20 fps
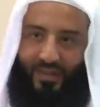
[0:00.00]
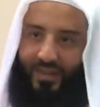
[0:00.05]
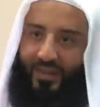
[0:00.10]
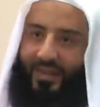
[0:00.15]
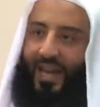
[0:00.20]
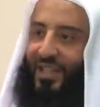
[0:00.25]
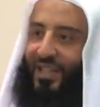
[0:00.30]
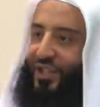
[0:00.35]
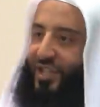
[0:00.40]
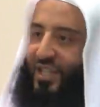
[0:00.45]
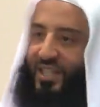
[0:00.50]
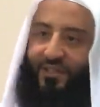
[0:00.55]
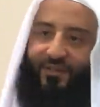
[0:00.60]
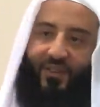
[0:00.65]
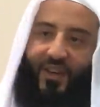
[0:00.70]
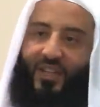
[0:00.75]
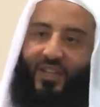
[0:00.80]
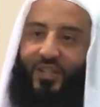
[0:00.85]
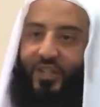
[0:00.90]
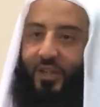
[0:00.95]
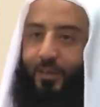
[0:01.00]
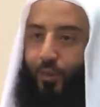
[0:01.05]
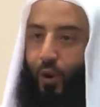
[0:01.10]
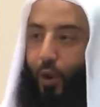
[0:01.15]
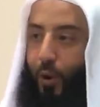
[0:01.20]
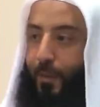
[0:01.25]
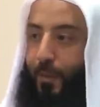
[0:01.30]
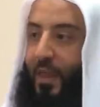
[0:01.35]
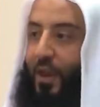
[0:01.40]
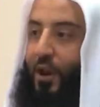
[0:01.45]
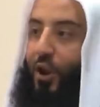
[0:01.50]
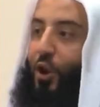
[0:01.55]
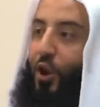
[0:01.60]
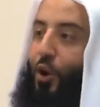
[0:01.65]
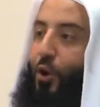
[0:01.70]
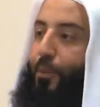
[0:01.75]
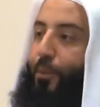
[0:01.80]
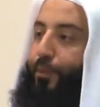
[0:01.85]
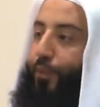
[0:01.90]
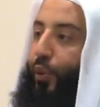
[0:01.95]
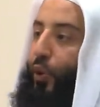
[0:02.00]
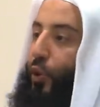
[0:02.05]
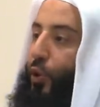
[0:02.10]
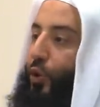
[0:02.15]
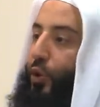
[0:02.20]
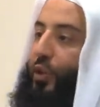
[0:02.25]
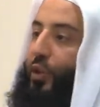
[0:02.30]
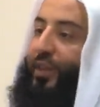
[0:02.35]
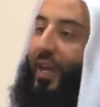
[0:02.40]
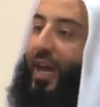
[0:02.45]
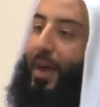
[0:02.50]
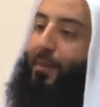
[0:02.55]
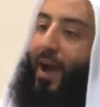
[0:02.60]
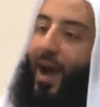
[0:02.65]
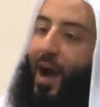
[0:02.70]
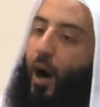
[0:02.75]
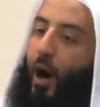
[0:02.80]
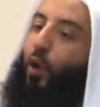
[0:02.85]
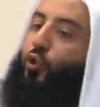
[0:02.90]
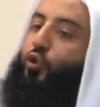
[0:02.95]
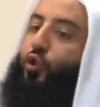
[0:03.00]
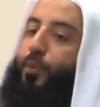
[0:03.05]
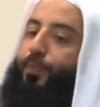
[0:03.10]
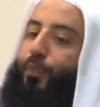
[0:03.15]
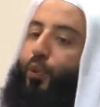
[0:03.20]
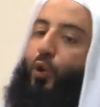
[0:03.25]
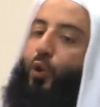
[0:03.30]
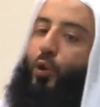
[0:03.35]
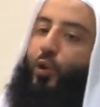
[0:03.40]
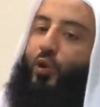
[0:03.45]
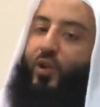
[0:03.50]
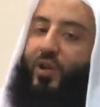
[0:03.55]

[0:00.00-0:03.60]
That just feeds them more. Pull them out, or pull